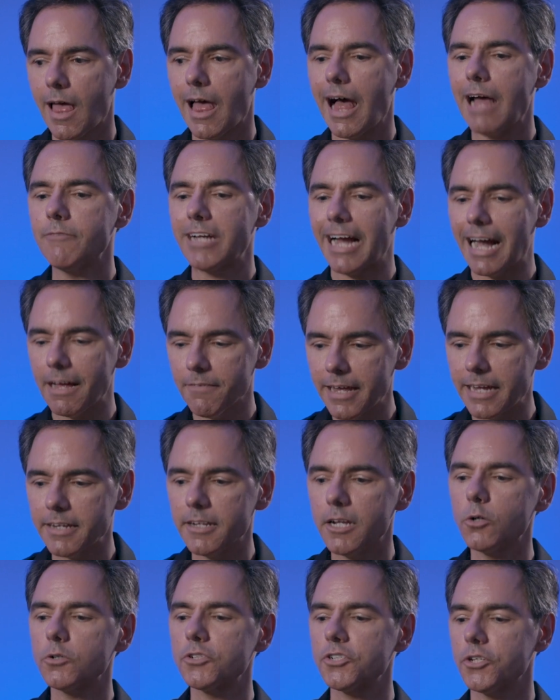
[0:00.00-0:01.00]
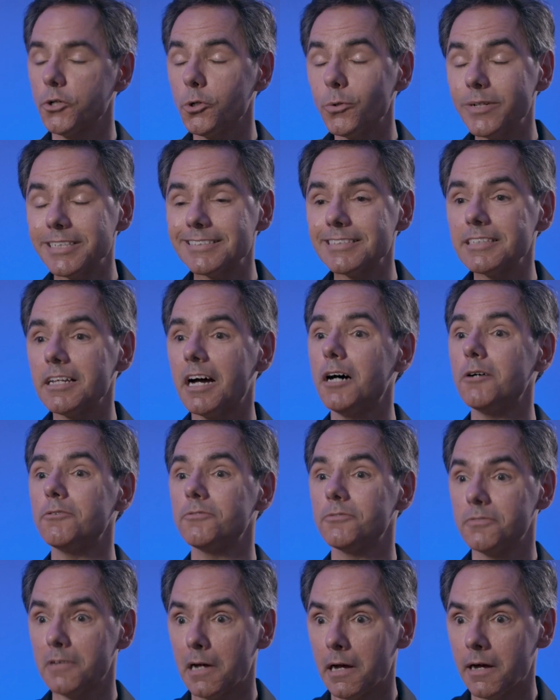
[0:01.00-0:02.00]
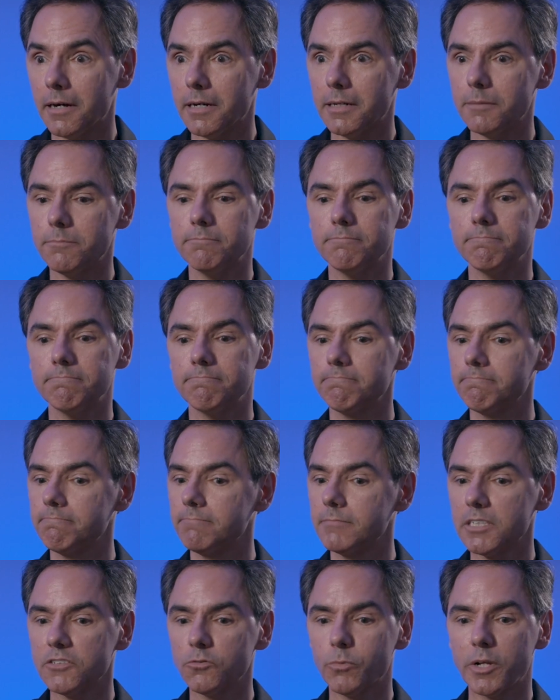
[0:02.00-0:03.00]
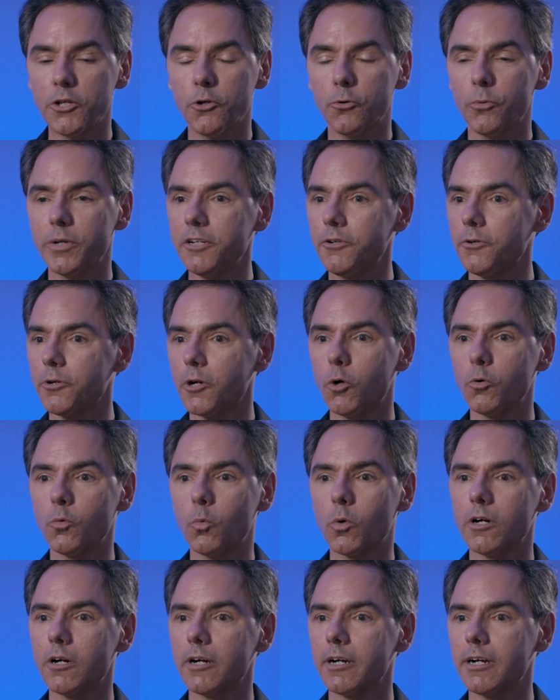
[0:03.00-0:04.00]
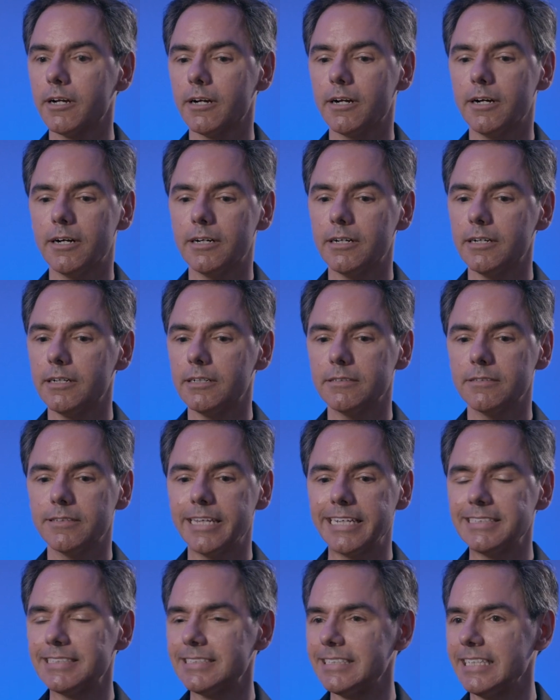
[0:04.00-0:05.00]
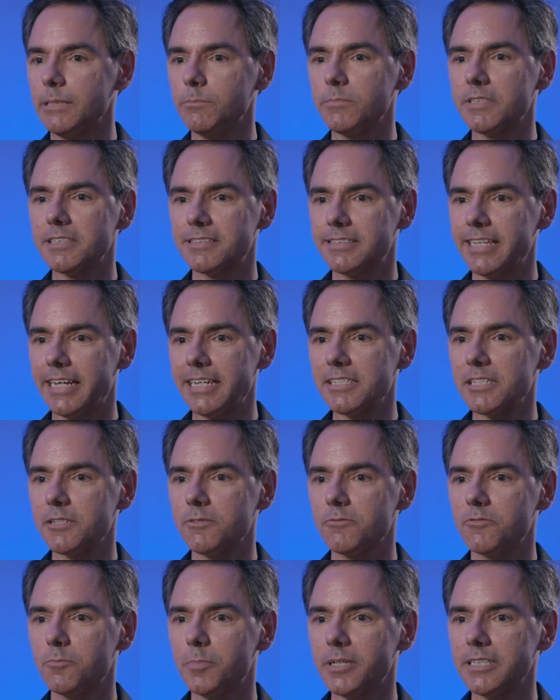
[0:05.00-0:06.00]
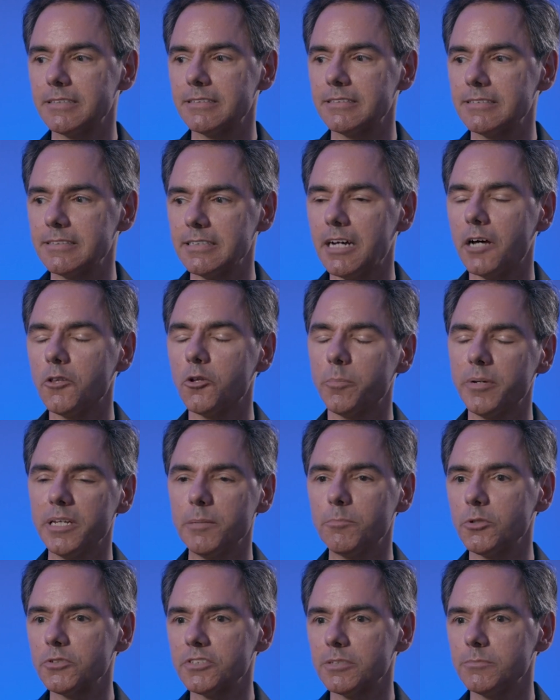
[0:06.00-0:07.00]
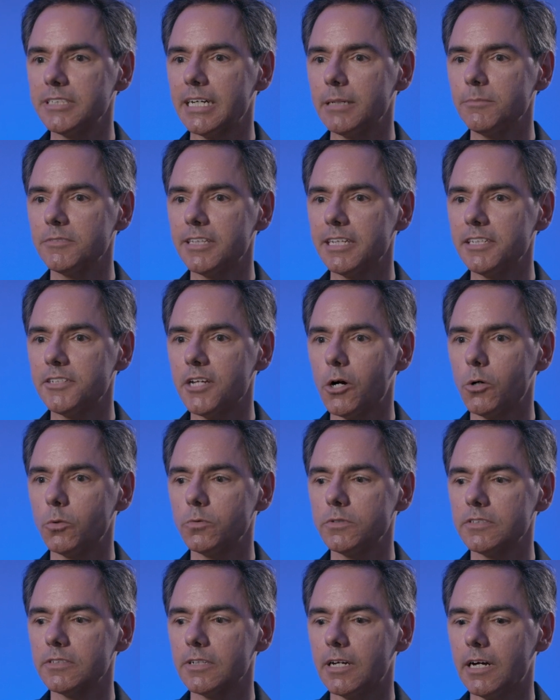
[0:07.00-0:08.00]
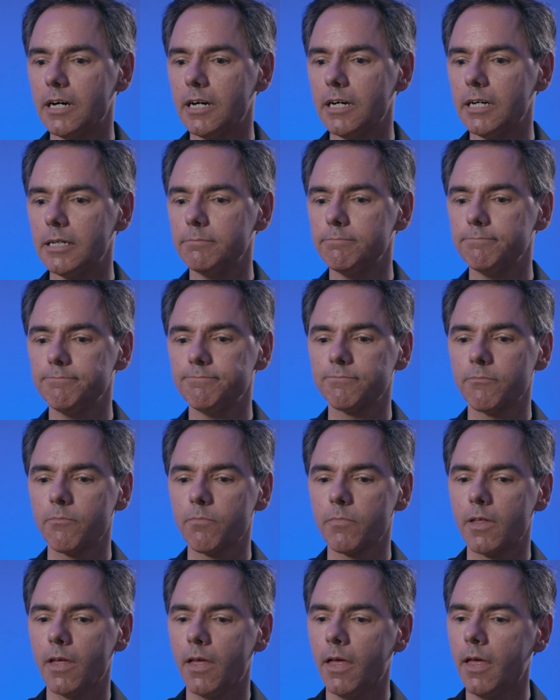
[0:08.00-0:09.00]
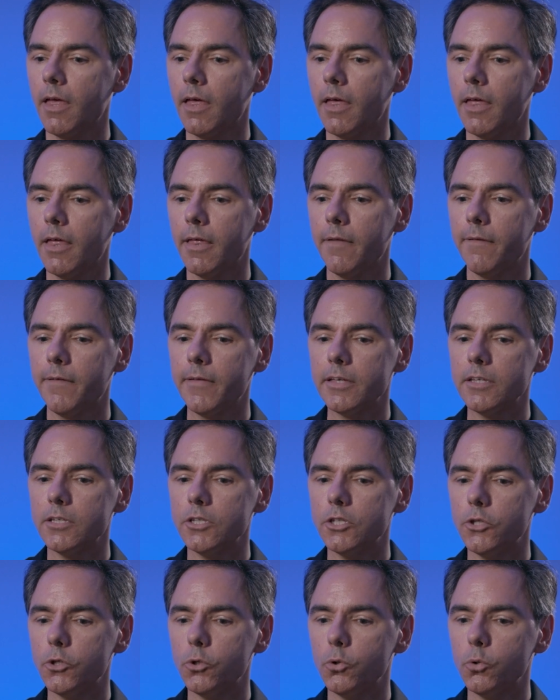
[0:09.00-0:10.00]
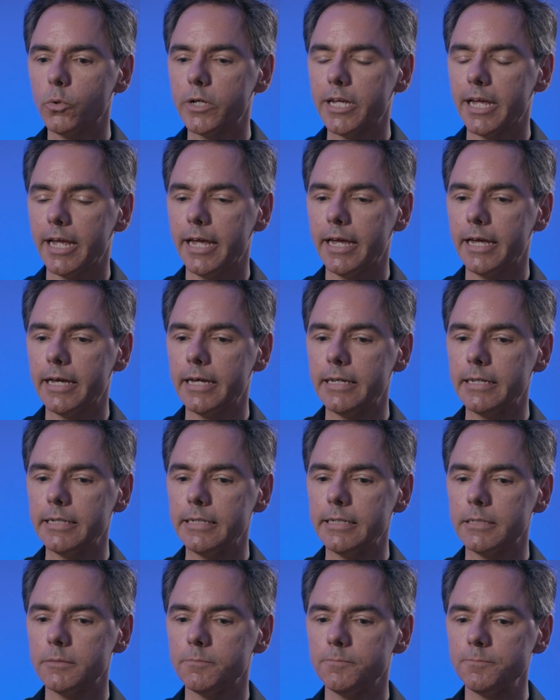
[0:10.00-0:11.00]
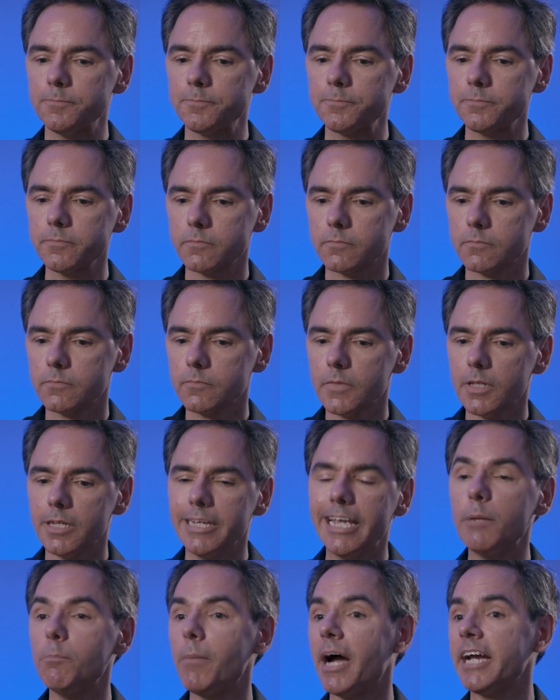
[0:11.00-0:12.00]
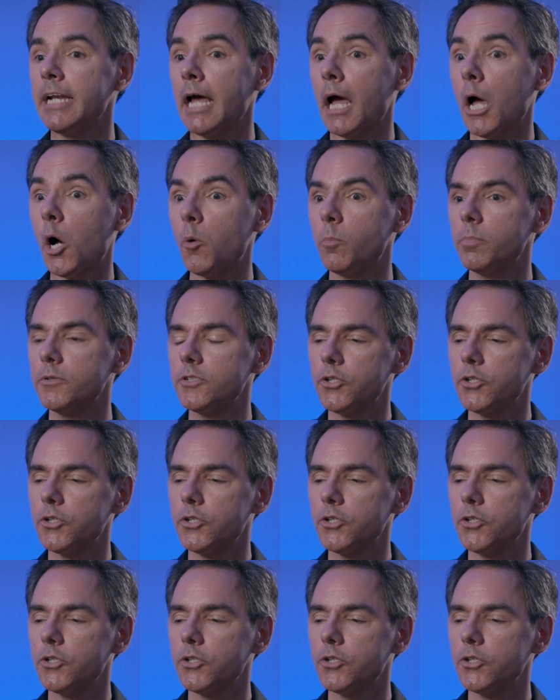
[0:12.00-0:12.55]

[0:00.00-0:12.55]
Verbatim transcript: I've gotten that note too. It's tough. Um, because when you read your own work, uh, they seem distinctive, but to other people sometimes they don't. Uh, you can, it might help